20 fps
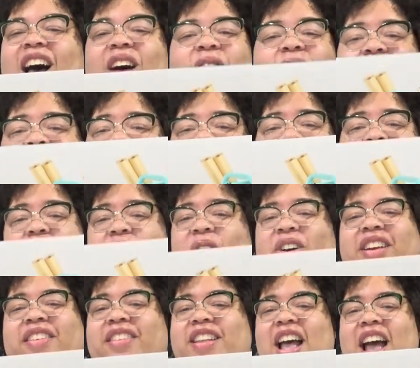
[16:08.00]
I'm so
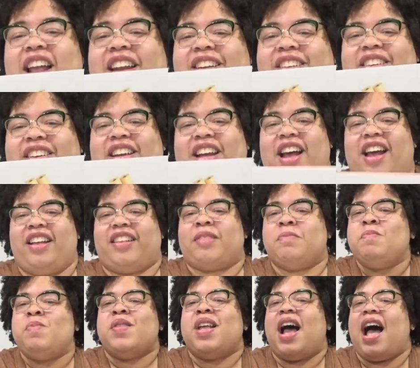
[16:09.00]
excited, you guys.
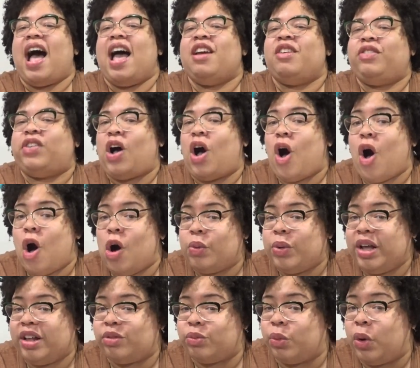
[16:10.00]
I have
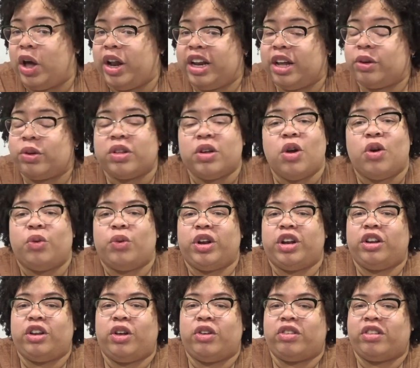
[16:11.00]
always wanted one
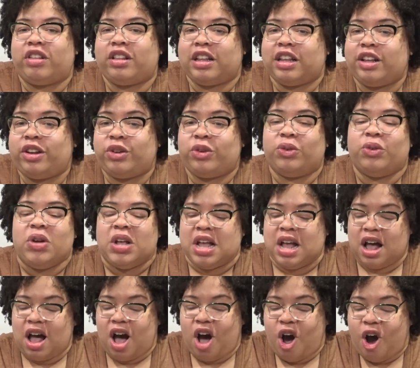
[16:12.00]
of those little
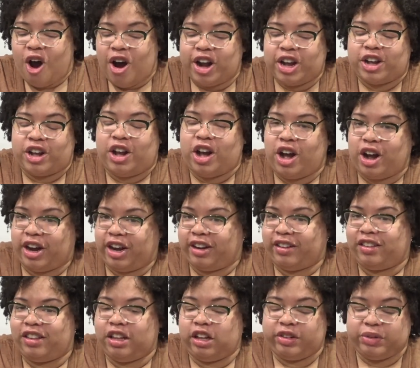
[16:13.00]
art
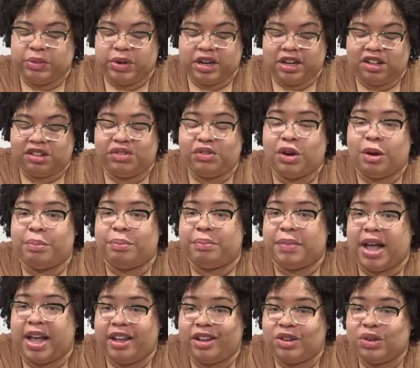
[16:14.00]
cards. This one is from
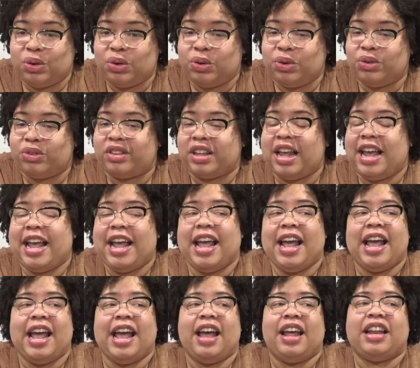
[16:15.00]
Michaels,
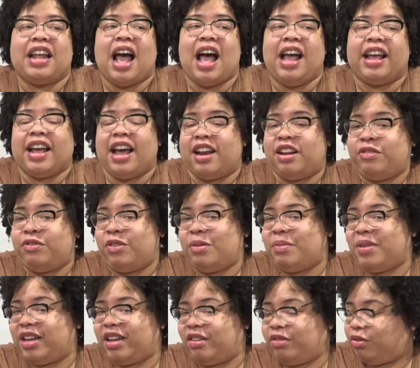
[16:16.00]
and I got it
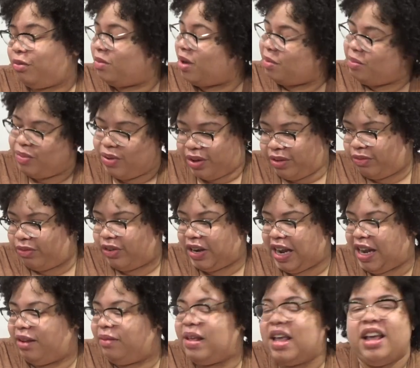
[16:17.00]
from a gift from my
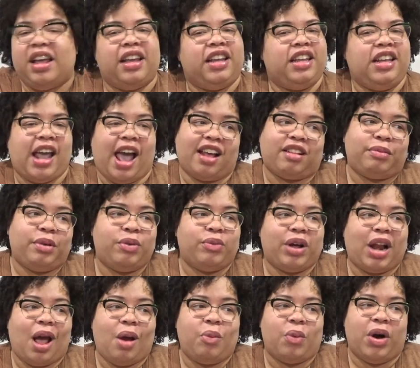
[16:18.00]
boyfriend. He asked me
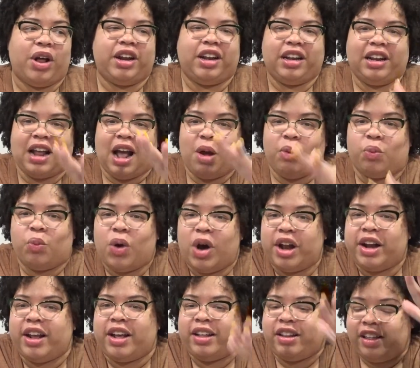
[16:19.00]
what I wanted, and I
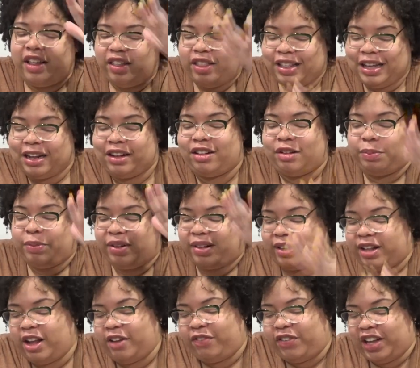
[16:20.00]
wanted this
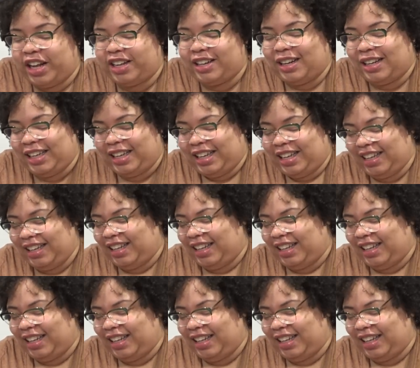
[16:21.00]
specifically.